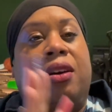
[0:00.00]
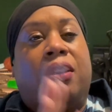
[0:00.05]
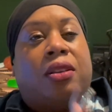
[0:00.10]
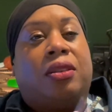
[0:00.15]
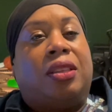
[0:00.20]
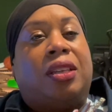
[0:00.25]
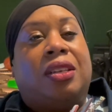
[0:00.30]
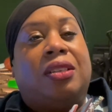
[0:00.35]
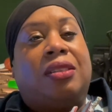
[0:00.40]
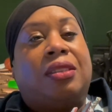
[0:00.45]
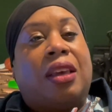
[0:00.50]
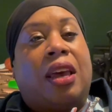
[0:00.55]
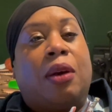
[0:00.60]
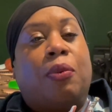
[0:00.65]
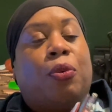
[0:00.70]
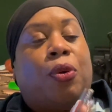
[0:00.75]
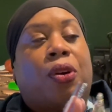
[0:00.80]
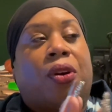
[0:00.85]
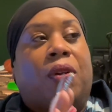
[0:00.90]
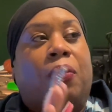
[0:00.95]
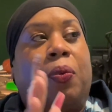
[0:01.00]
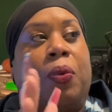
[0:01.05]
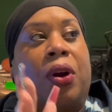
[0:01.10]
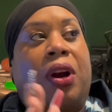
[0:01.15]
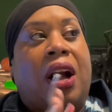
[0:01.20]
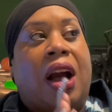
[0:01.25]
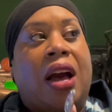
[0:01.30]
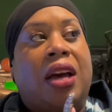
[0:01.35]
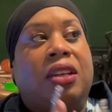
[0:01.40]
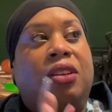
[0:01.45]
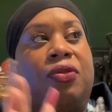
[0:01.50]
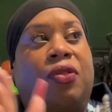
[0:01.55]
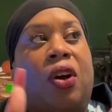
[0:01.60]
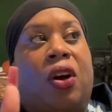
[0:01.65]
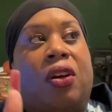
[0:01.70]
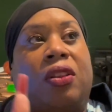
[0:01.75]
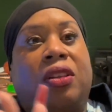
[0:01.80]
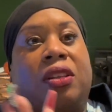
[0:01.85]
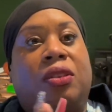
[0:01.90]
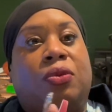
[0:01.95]
these same, we're kind of
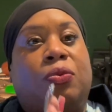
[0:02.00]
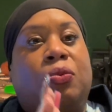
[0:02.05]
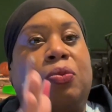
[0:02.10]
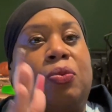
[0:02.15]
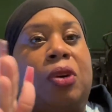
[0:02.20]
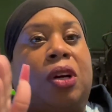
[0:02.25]
all in